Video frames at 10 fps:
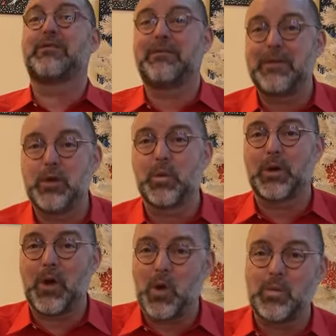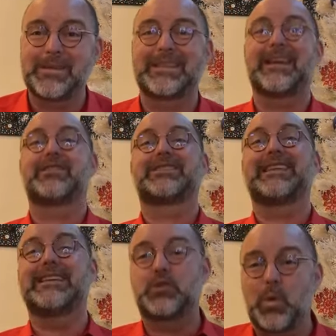fewer home sales
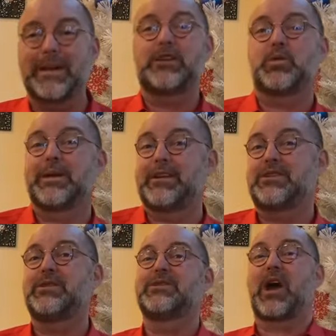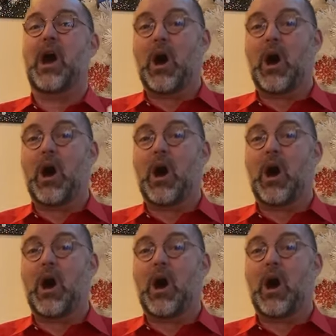than 2022's